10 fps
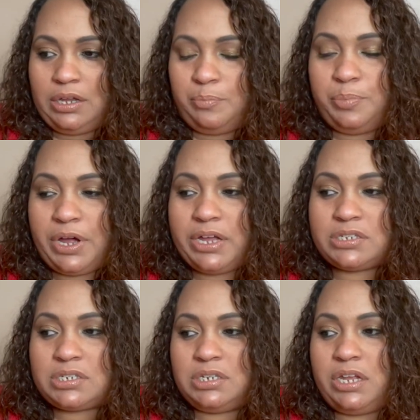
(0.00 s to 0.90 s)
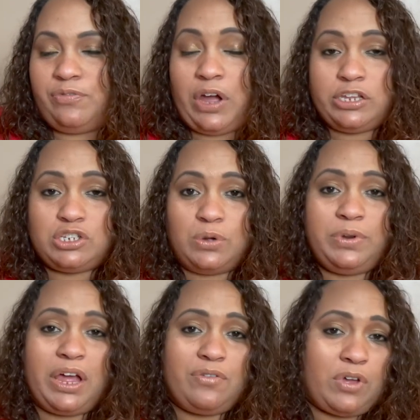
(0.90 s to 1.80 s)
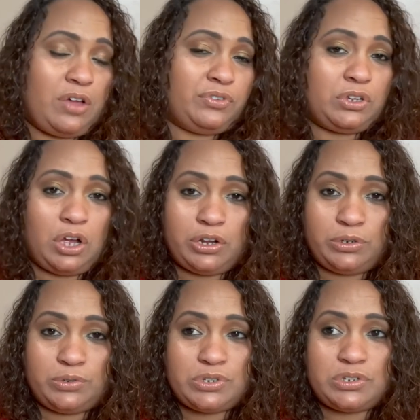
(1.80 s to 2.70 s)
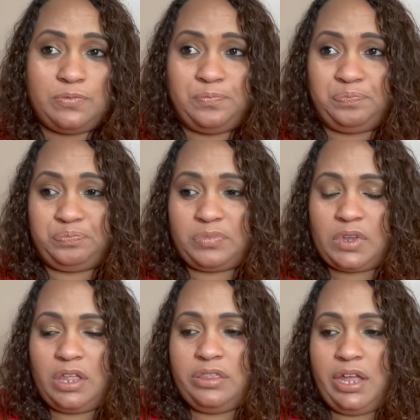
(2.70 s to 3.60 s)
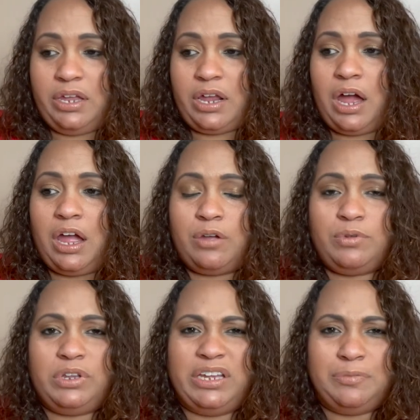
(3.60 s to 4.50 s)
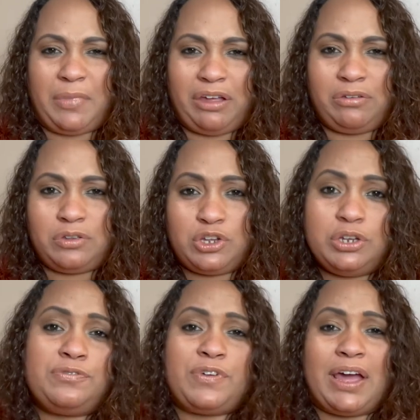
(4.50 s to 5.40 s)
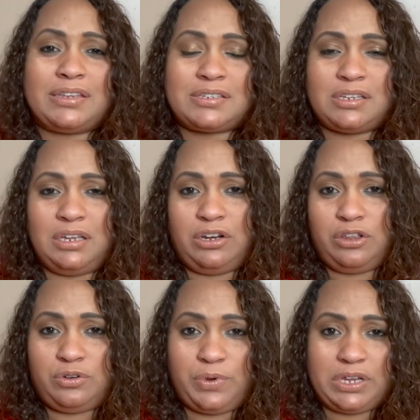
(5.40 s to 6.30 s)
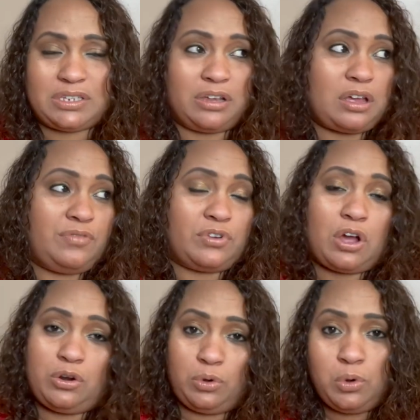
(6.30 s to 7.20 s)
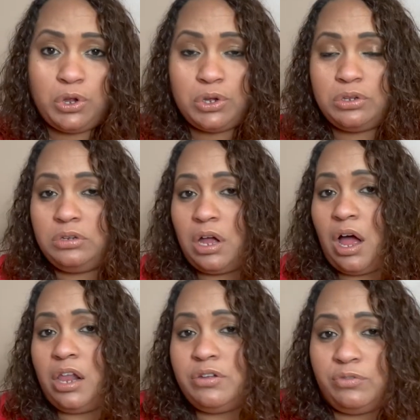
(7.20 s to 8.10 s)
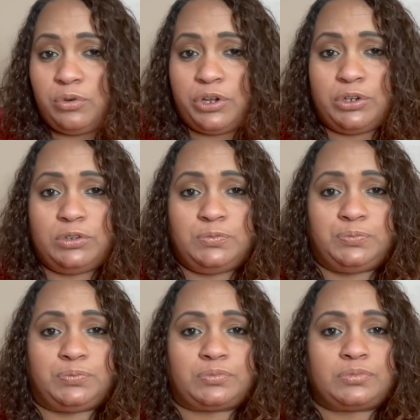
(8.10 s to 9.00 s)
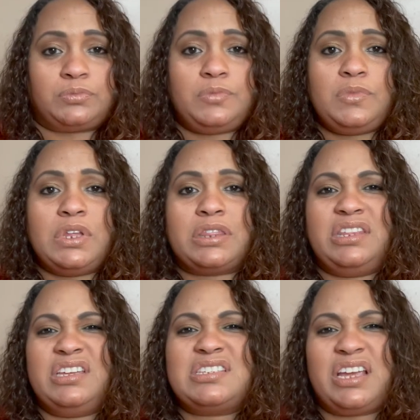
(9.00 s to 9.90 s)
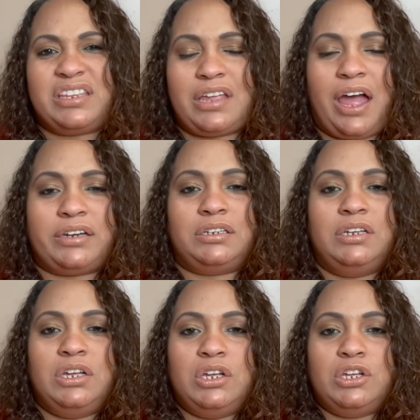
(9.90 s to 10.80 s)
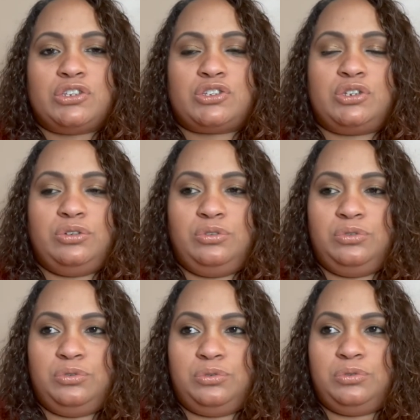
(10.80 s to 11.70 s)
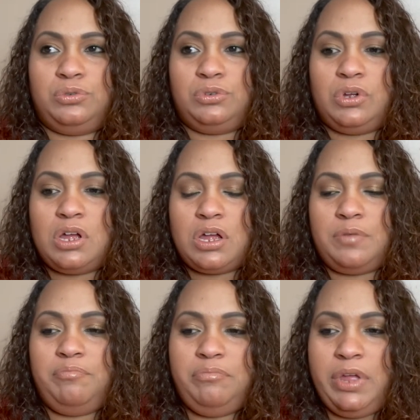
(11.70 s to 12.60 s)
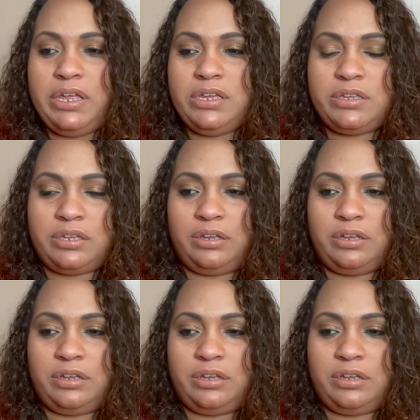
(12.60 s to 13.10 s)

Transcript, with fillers: But if I don't have avocados, then I will eat my good fats in other ways like avocado oil, olive oil, things like that to make